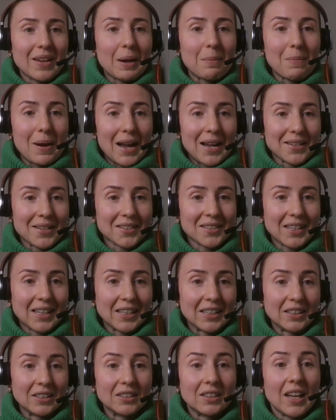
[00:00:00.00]
mass
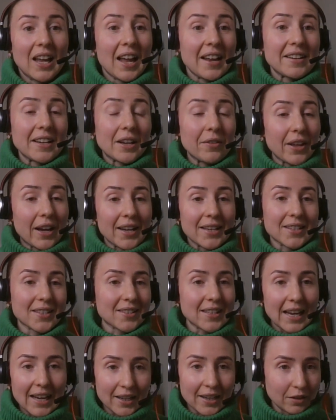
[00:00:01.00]
scale? Now, that
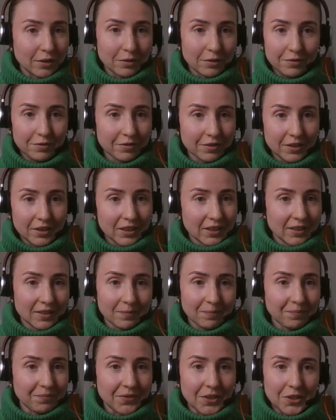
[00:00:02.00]
itself
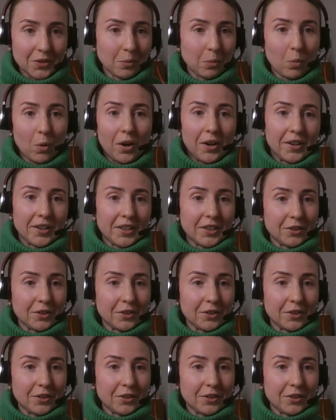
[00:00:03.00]
doesn't work.